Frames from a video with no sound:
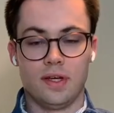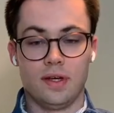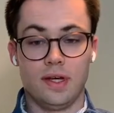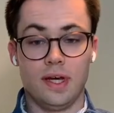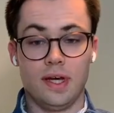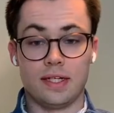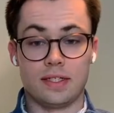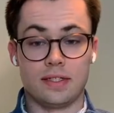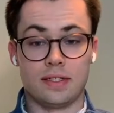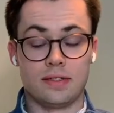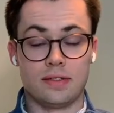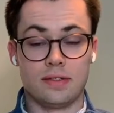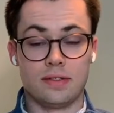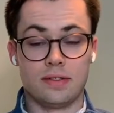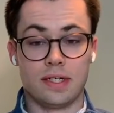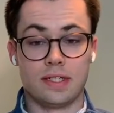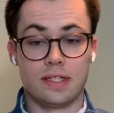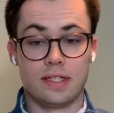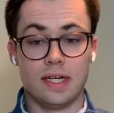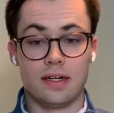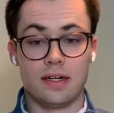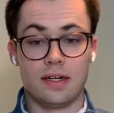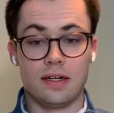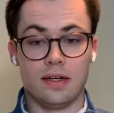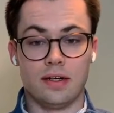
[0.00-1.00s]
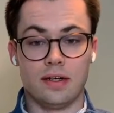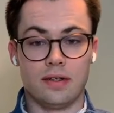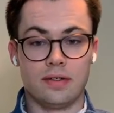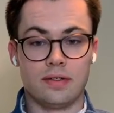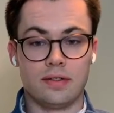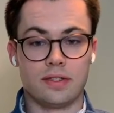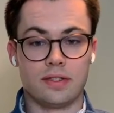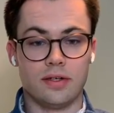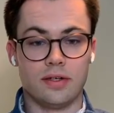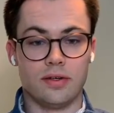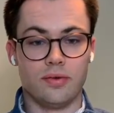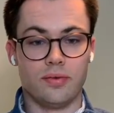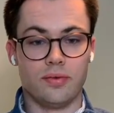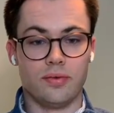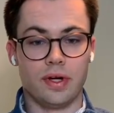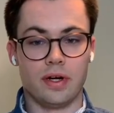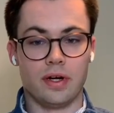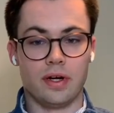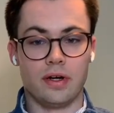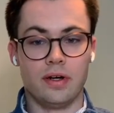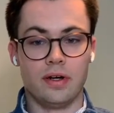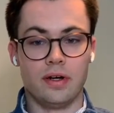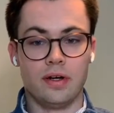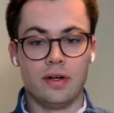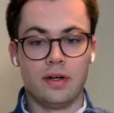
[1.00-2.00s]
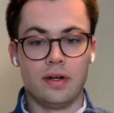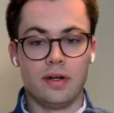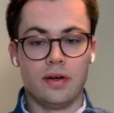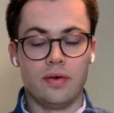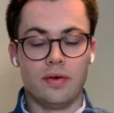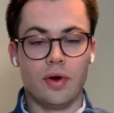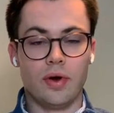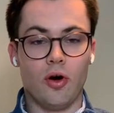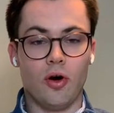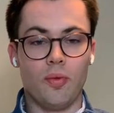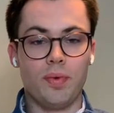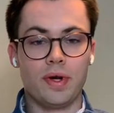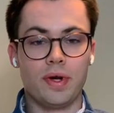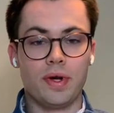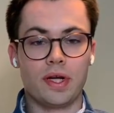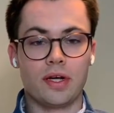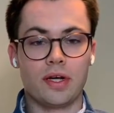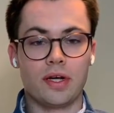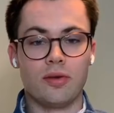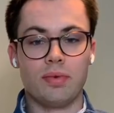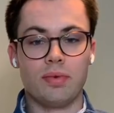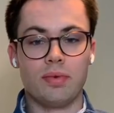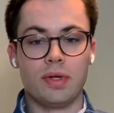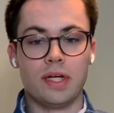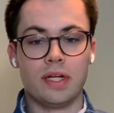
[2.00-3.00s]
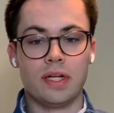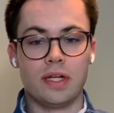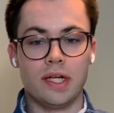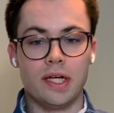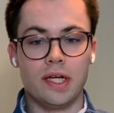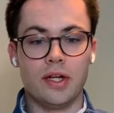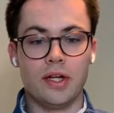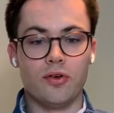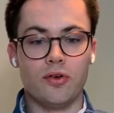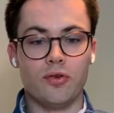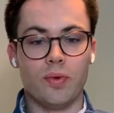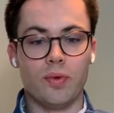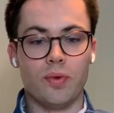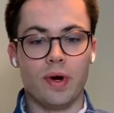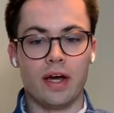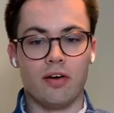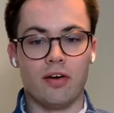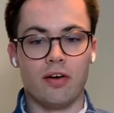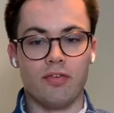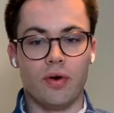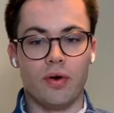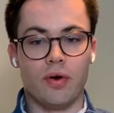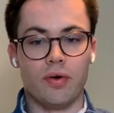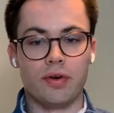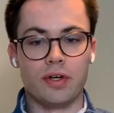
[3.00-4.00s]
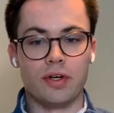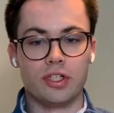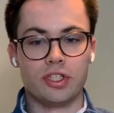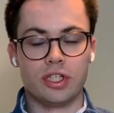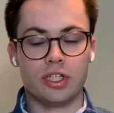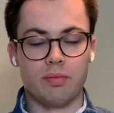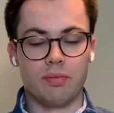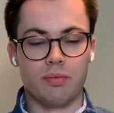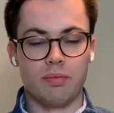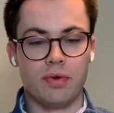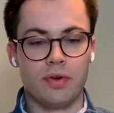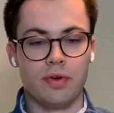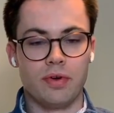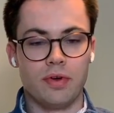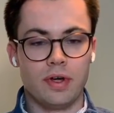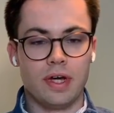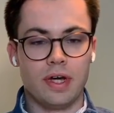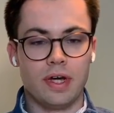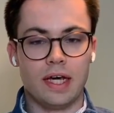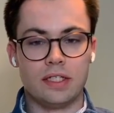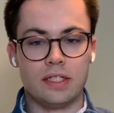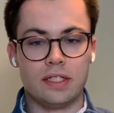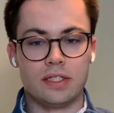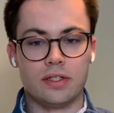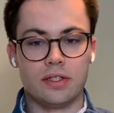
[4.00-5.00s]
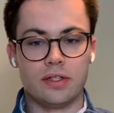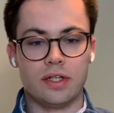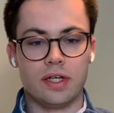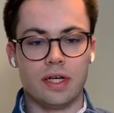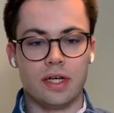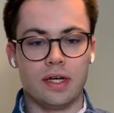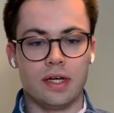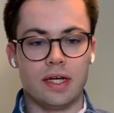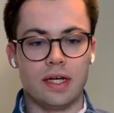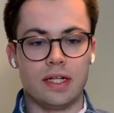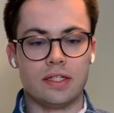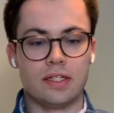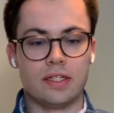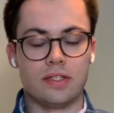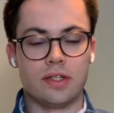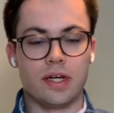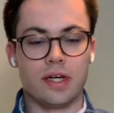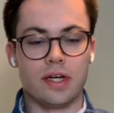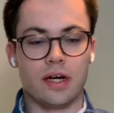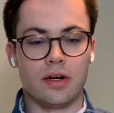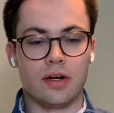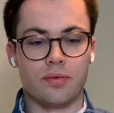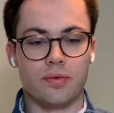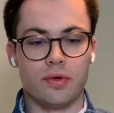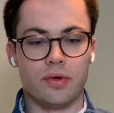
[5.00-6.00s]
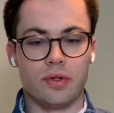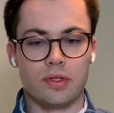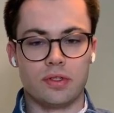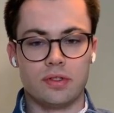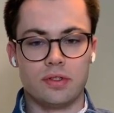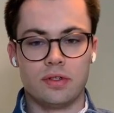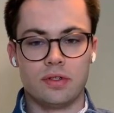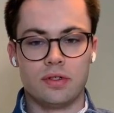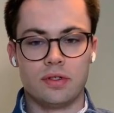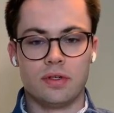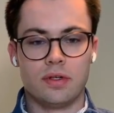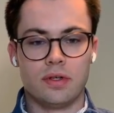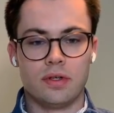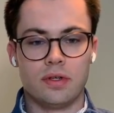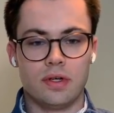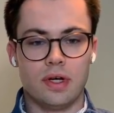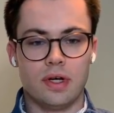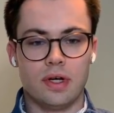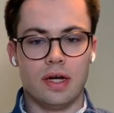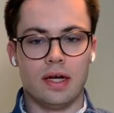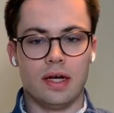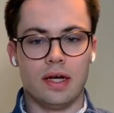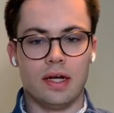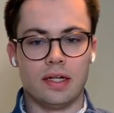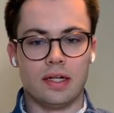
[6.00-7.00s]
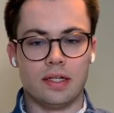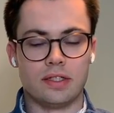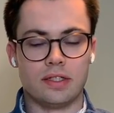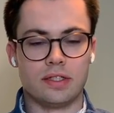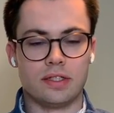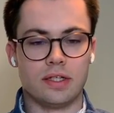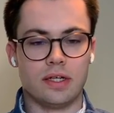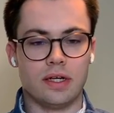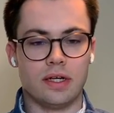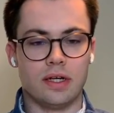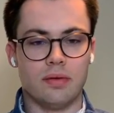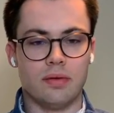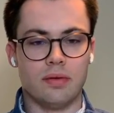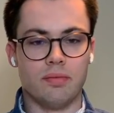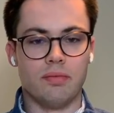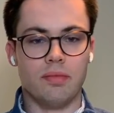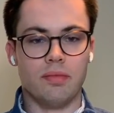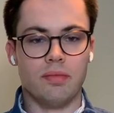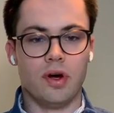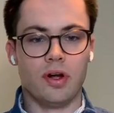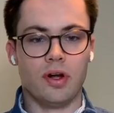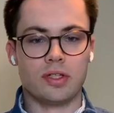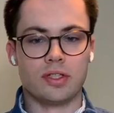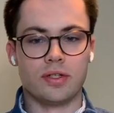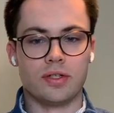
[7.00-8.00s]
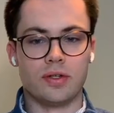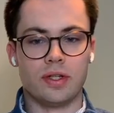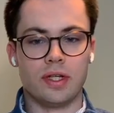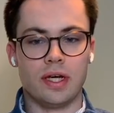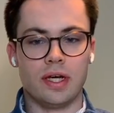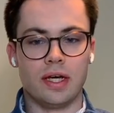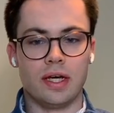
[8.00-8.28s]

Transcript: Yes, exactly. So we're opening a completely new way of ownership into the art world, and also